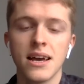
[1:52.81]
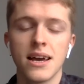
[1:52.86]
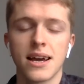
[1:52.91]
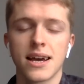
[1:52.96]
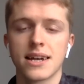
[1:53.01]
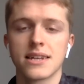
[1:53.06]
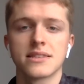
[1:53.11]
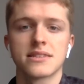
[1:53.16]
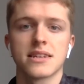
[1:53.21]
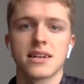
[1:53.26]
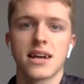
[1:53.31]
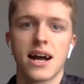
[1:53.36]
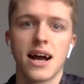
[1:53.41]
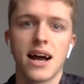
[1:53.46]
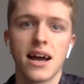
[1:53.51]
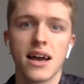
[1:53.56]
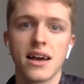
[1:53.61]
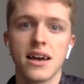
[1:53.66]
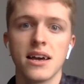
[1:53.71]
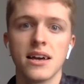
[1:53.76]
against a
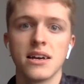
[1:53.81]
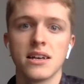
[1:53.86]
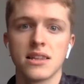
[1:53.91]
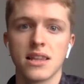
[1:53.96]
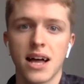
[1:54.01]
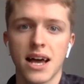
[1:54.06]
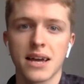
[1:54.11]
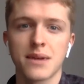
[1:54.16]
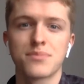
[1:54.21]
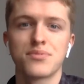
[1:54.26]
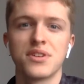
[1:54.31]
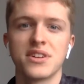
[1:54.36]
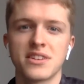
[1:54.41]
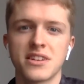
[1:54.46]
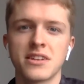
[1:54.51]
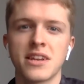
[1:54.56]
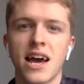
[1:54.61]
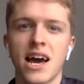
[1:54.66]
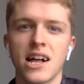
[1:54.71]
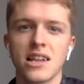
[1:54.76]
guy like
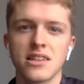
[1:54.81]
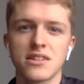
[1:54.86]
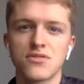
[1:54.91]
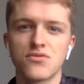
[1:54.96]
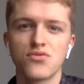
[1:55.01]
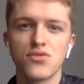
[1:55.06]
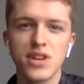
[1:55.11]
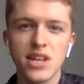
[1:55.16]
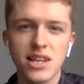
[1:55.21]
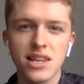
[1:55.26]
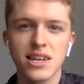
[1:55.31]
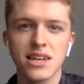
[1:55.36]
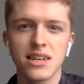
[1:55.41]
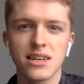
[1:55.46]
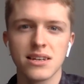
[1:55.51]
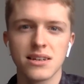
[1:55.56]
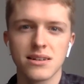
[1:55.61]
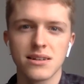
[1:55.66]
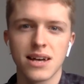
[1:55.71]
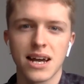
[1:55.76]
Brendan Allen,
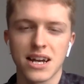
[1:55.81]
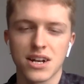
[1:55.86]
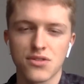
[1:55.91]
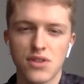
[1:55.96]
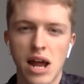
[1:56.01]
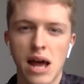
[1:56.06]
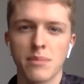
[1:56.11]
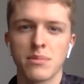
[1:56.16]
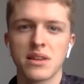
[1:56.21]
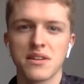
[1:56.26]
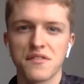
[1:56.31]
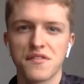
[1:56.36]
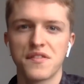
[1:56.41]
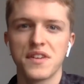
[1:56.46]
really a grappling